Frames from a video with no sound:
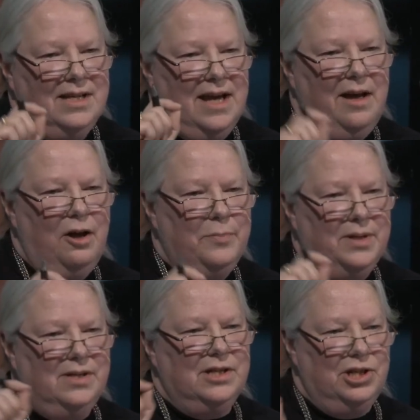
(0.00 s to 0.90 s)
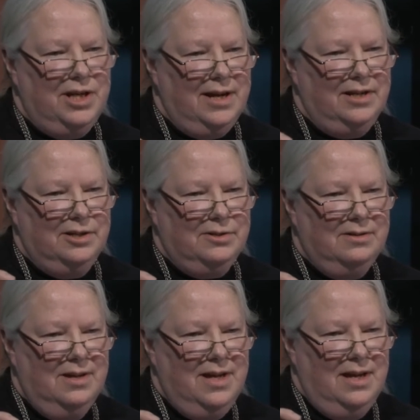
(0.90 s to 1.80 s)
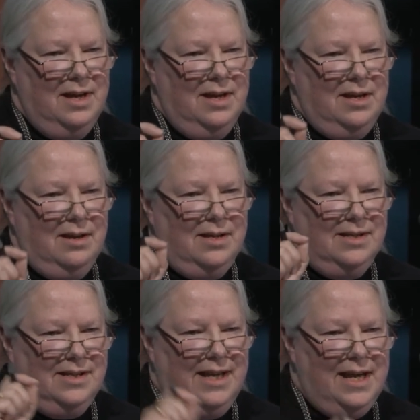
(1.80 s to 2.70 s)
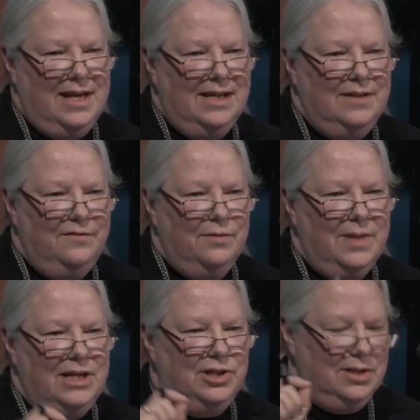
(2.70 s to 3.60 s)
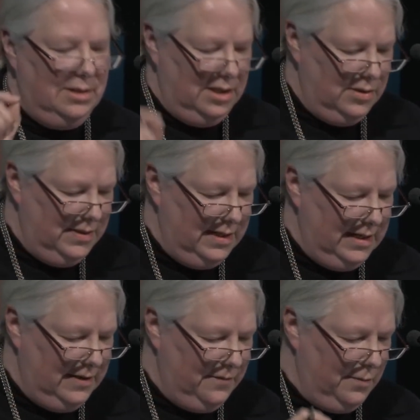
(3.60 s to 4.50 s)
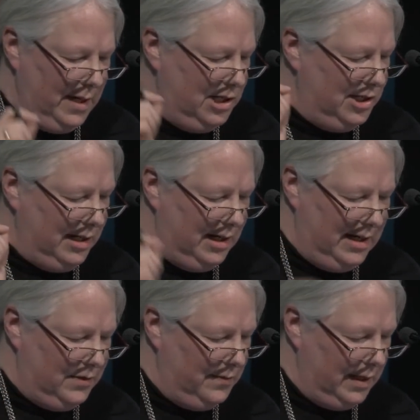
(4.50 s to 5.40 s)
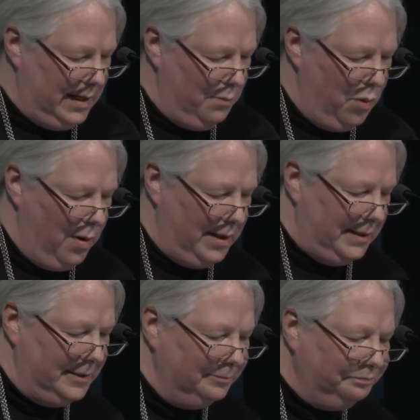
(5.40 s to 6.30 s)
to help you to change. Getting information, using information is really important.